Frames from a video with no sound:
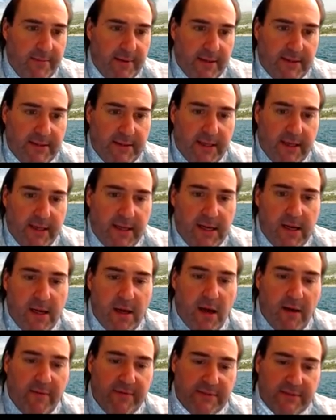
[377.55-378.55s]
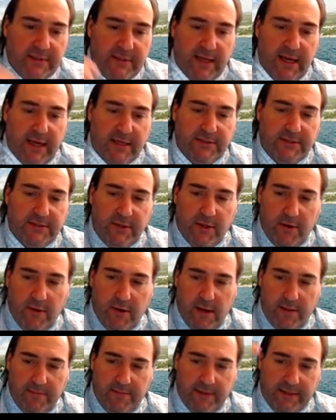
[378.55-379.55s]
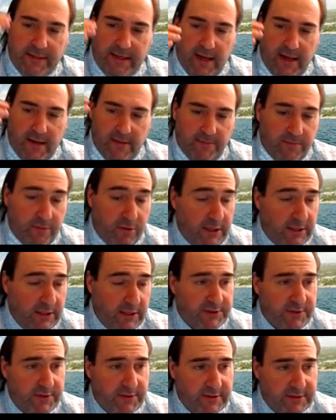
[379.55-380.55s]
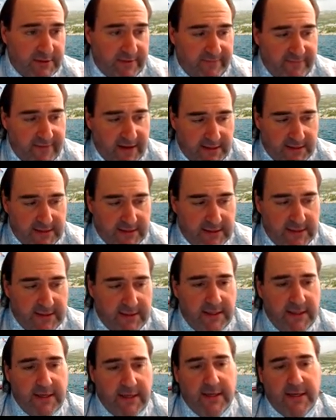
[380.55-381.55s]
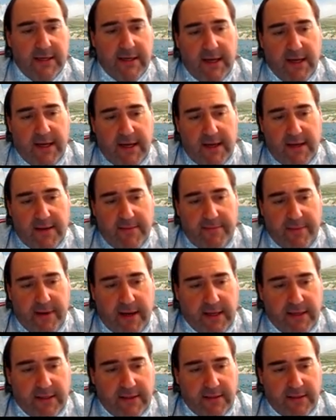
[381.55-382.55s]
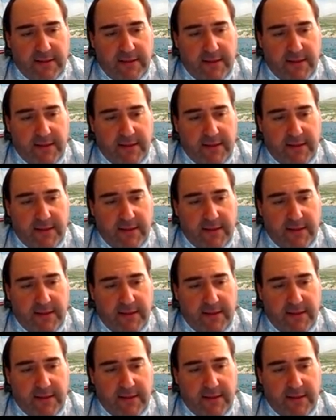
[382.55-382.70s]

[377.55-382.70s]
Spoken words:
But obviously, as you go up and down, pressure is affected by